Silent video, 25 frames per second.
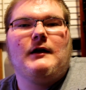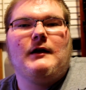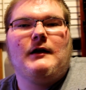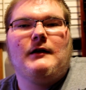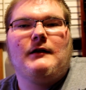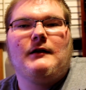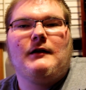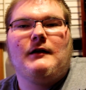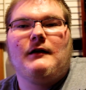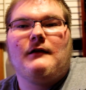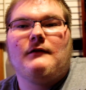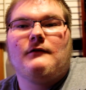
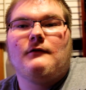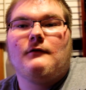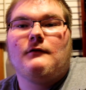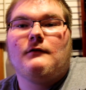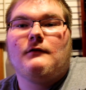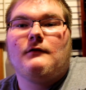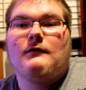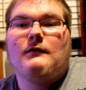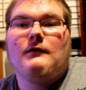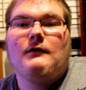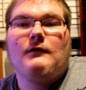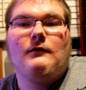And I guess I'll
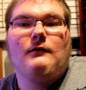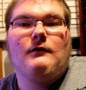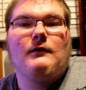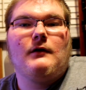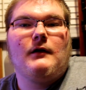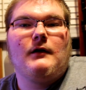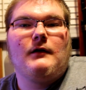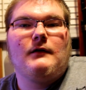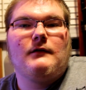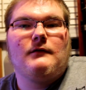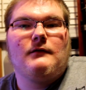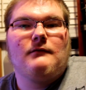see you
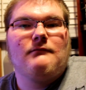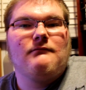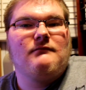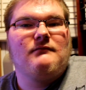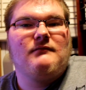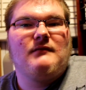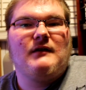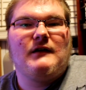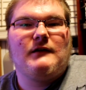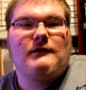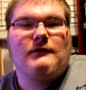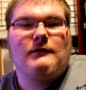guys
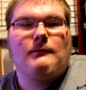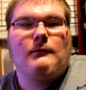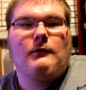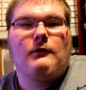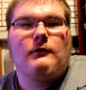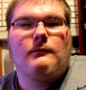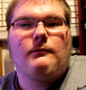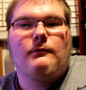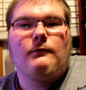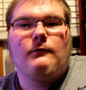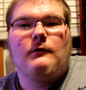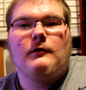at some
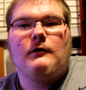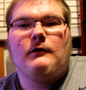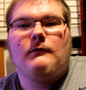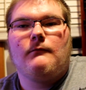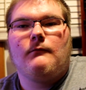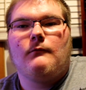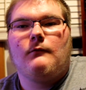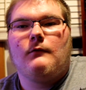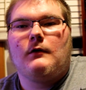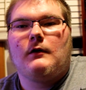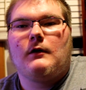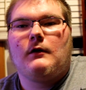other point
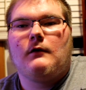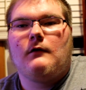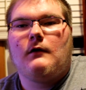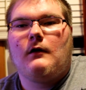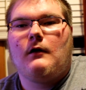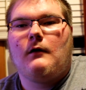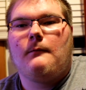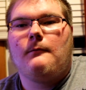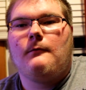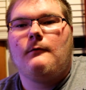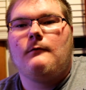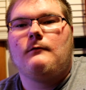when I go
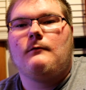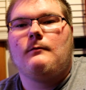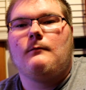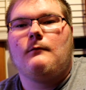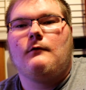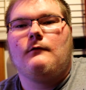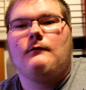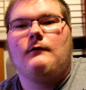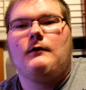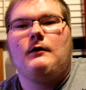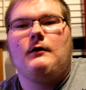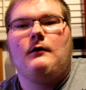and upload some
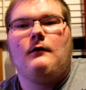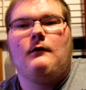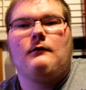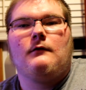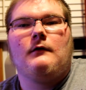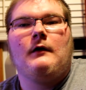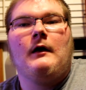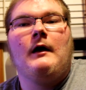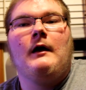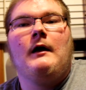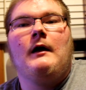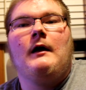more videos.